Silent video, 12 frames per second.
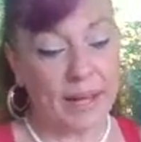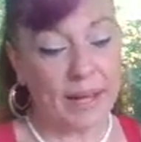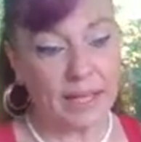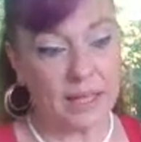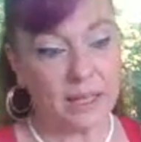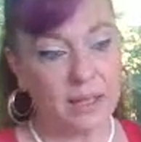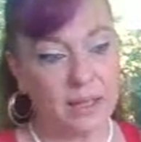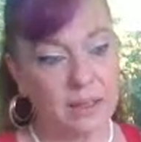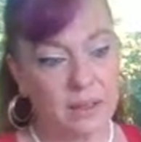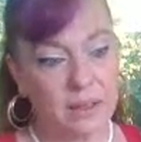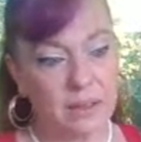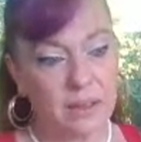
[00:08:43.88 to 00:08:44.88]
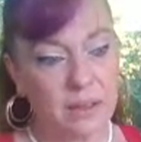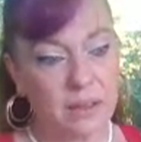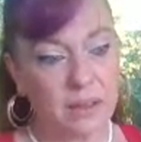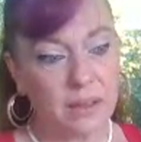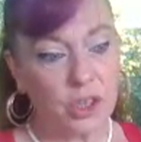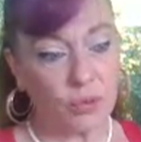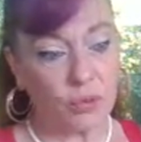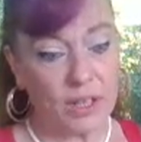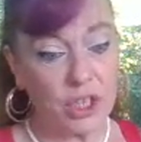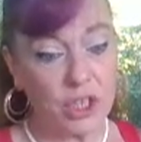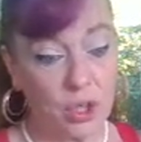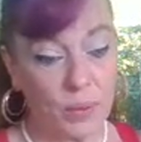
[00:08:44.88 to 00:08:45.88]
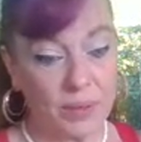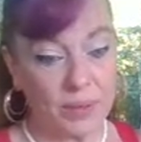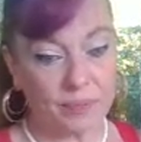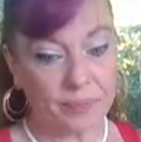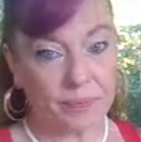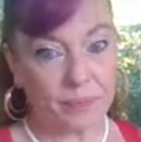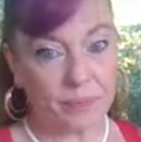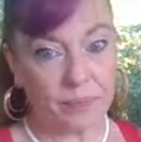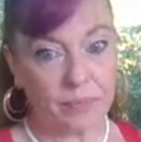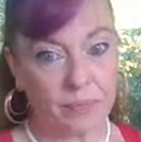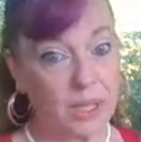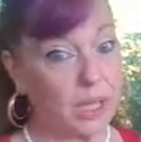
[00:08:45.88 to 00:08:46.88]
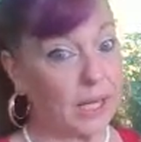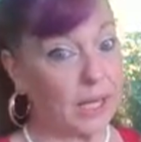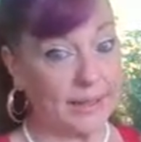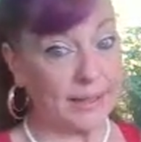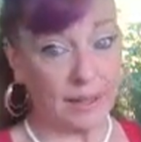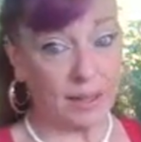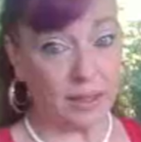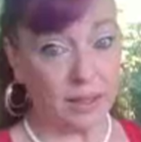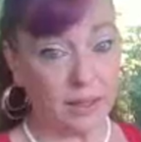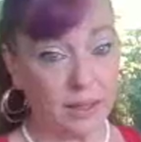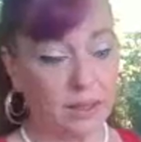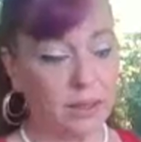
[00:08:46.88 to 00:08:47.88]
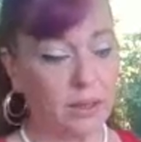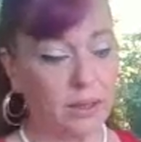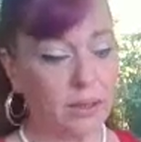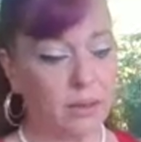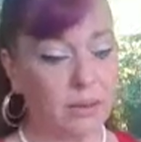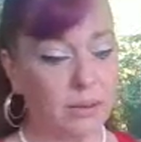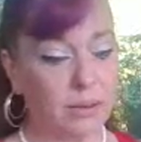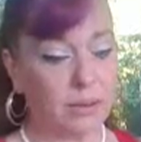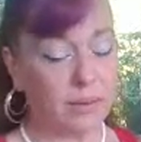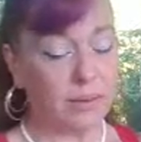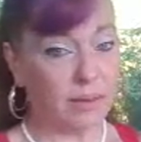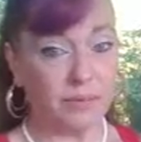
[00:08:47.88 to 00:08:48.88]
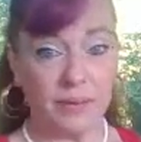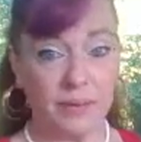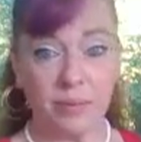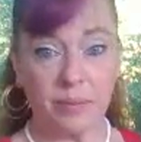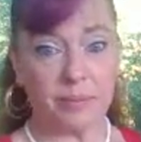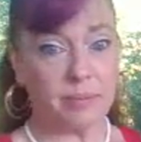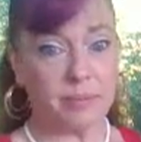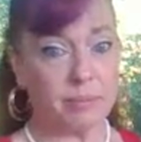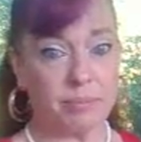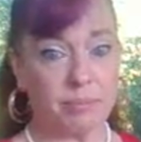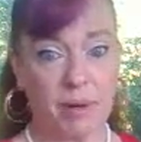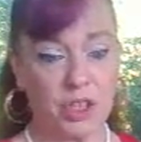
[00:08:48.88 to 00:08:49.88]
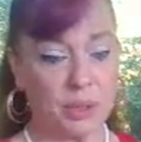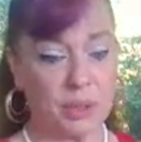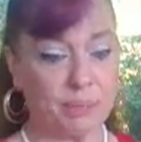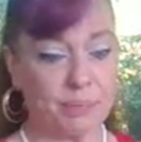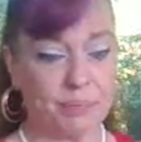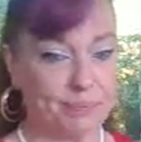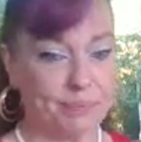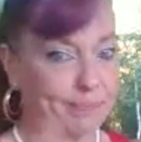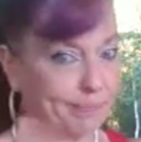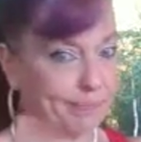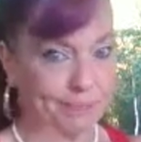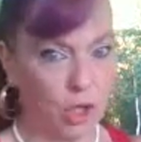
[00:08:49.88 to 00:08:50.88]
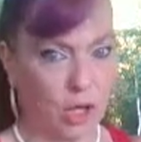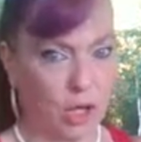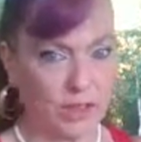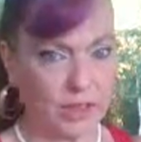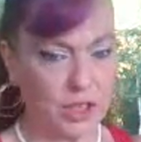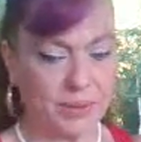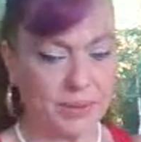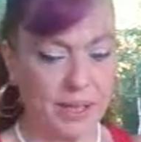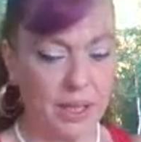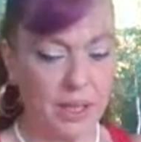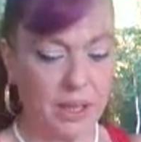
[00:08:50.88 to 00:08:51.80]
a direction to go in, anything, love, partnership, all the ships,